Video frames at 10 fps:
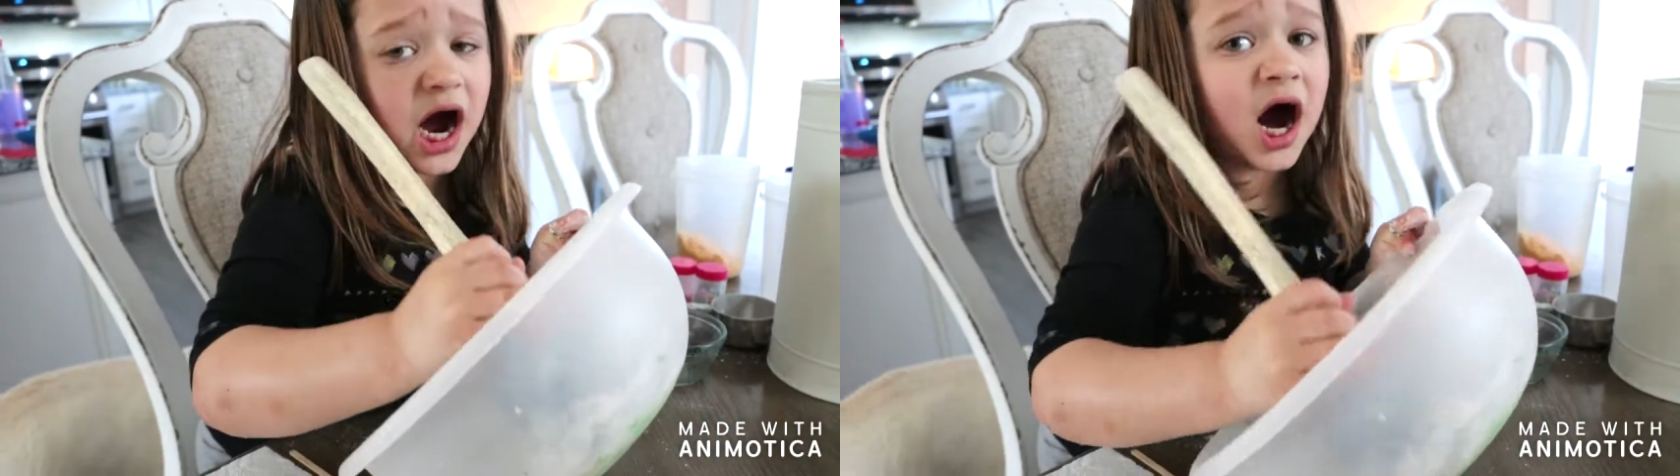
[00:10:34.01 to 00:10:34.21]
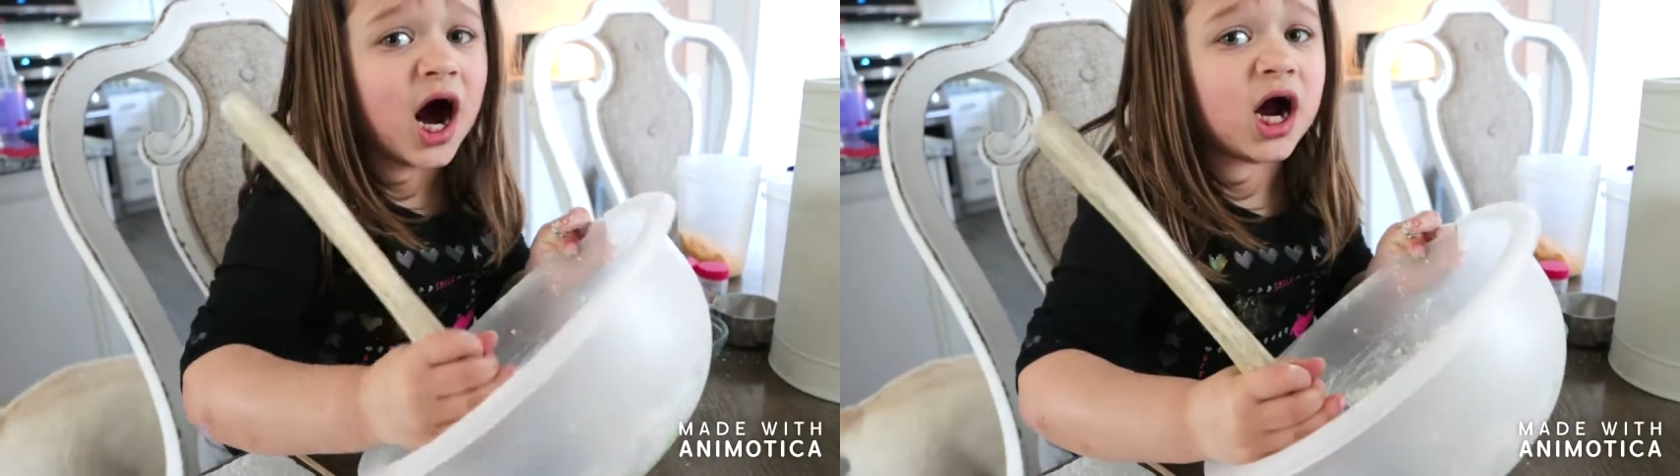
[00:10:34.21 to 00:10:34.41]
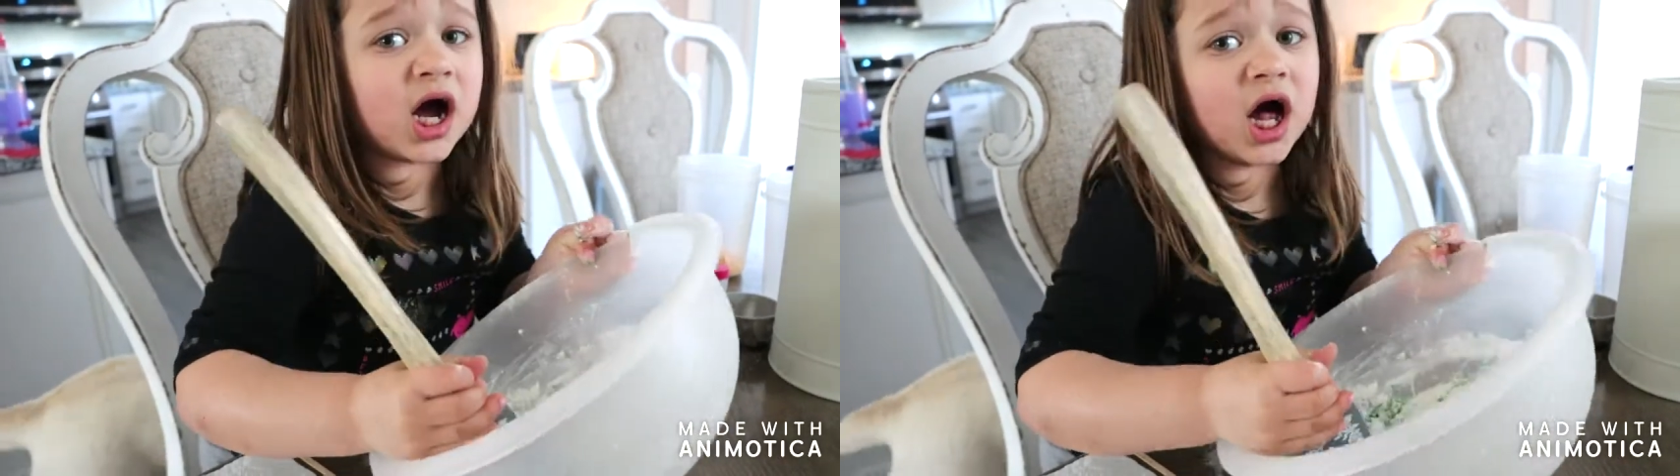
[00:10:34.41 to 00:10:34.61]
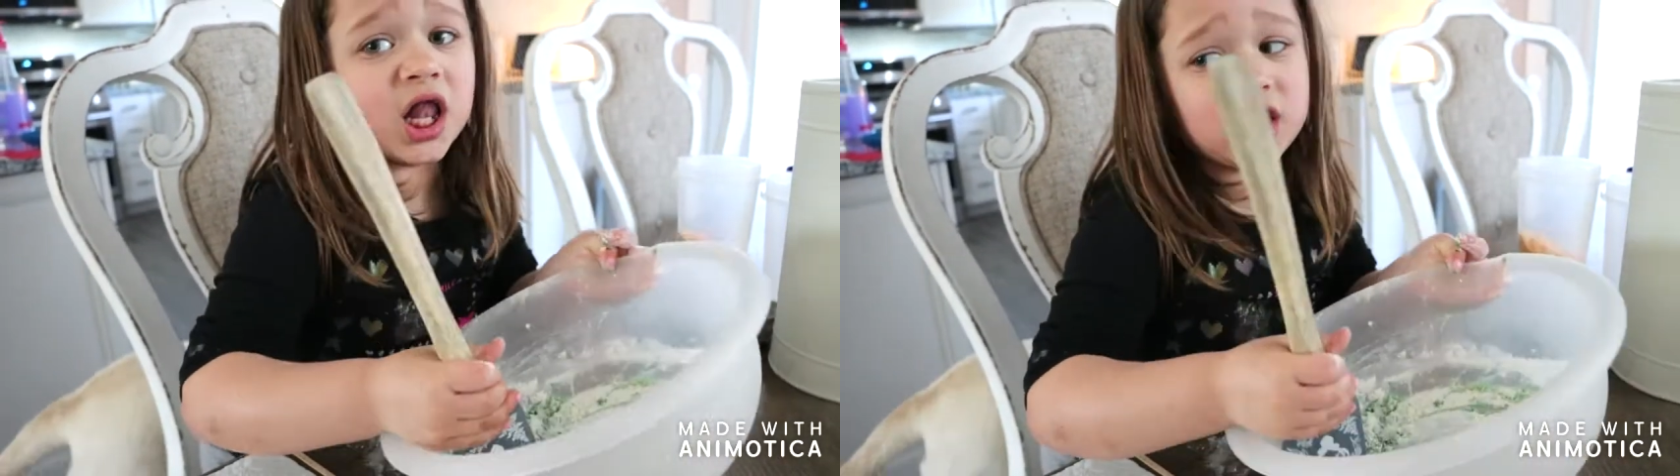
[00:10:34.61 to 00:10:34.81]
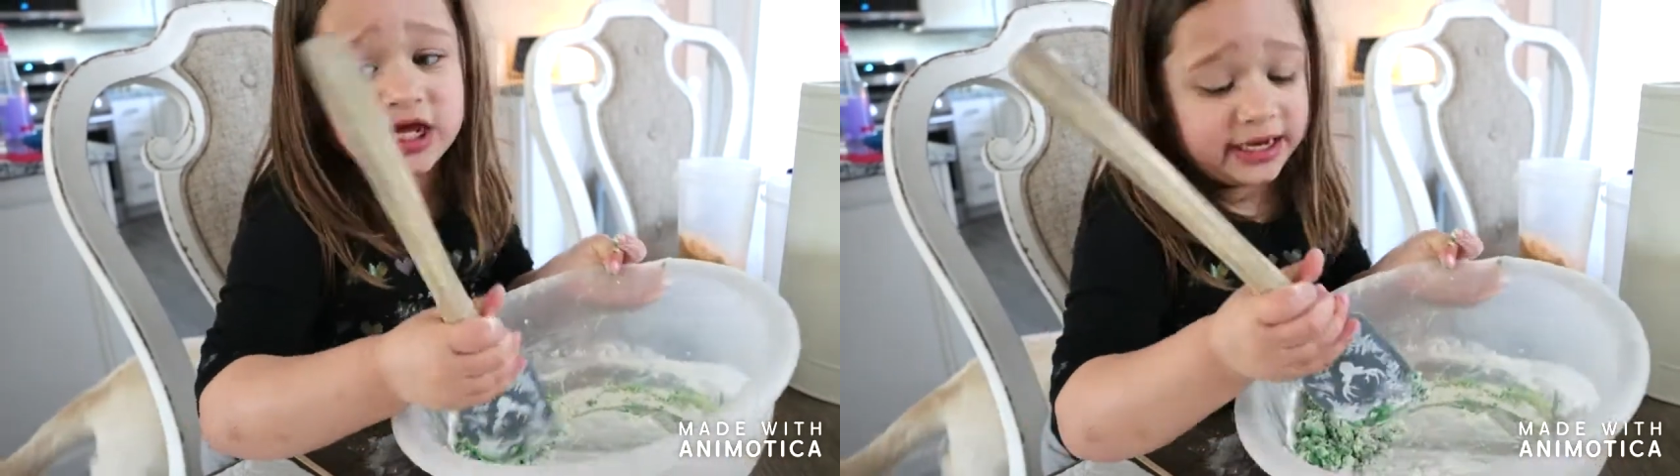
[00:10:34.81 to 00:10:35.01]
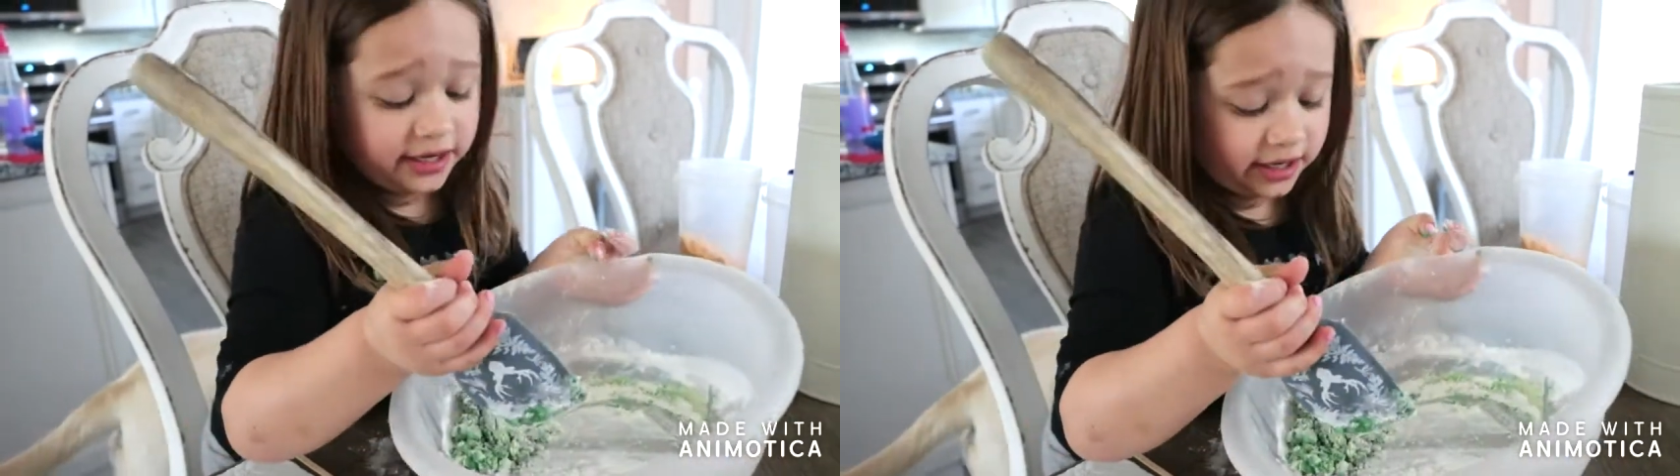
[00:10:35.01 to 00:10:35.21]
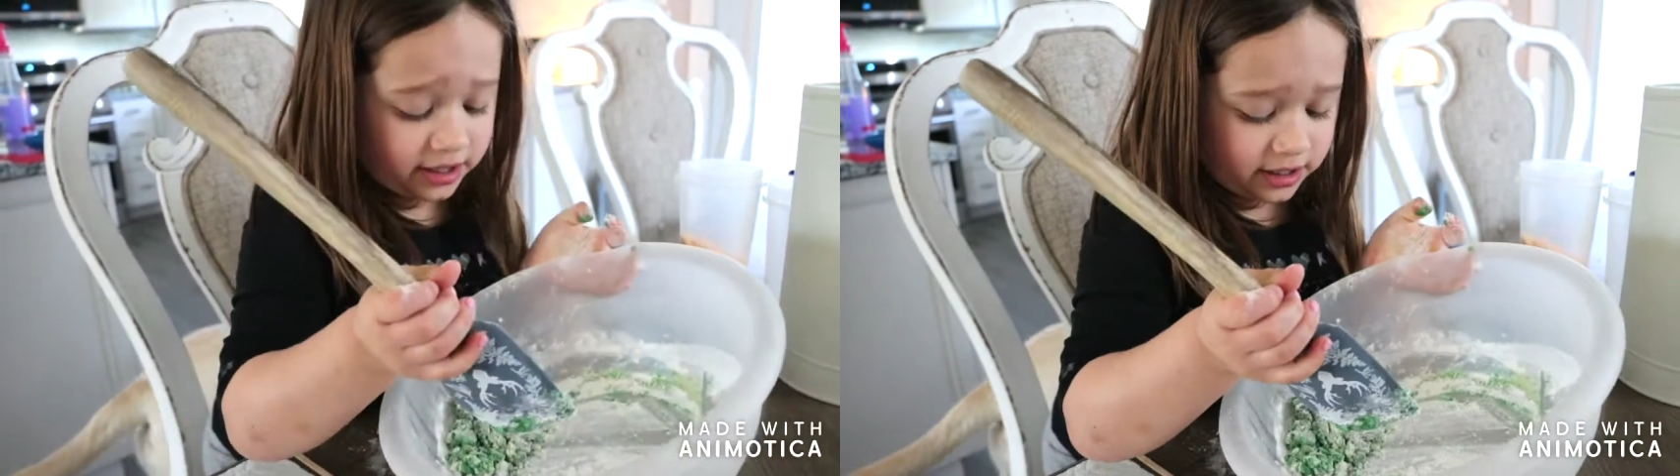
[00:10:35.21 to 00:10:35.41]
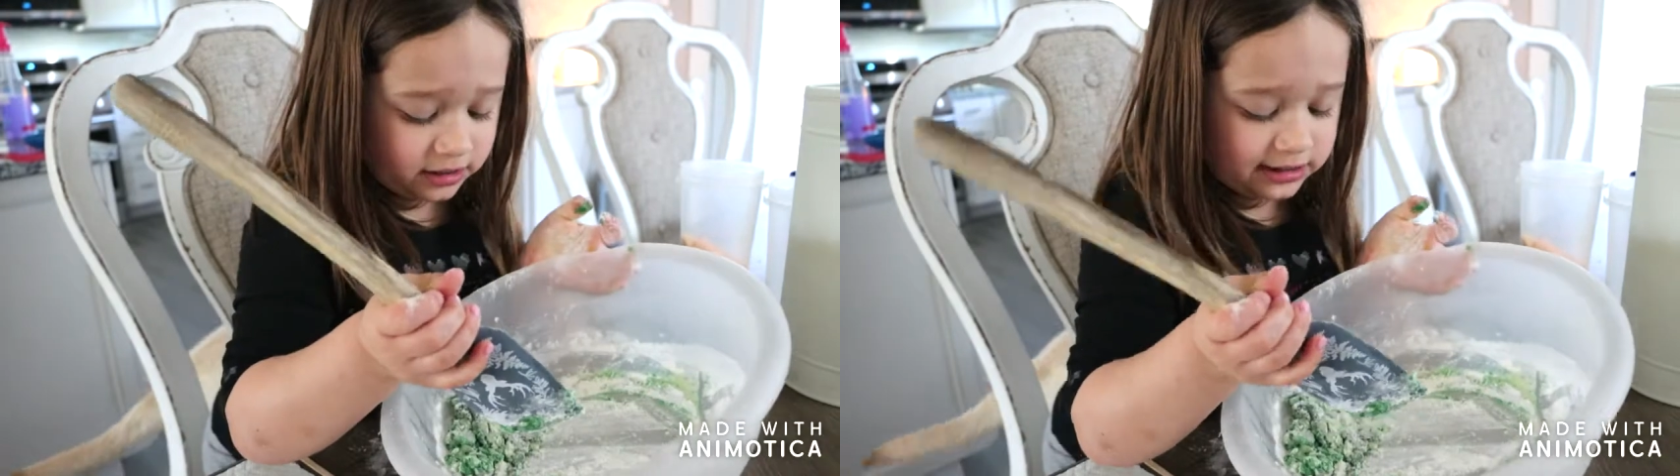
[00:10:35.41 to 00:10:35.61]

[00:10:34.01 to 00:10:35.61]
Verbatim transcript: ugly.